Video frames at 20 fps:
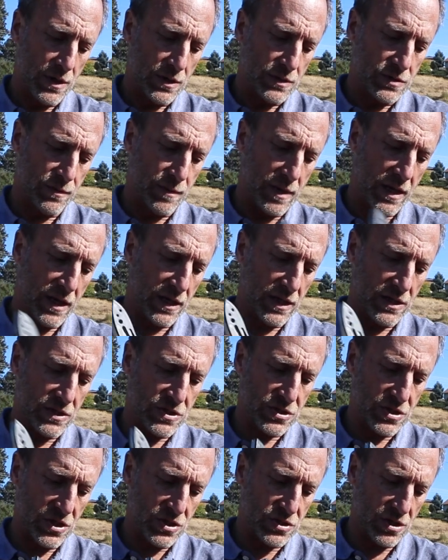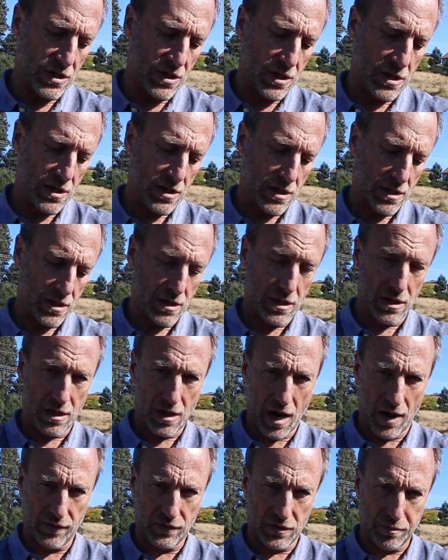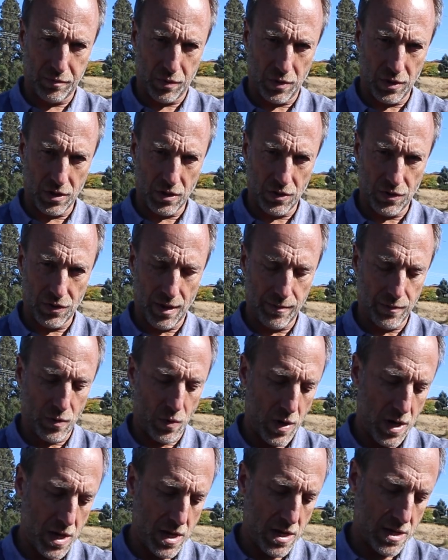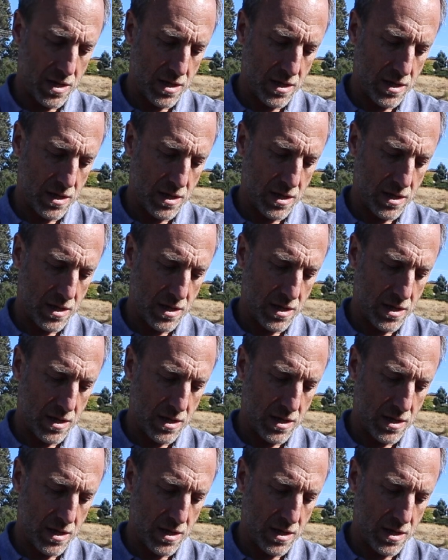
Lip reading: so make an incision after pulling your thumb away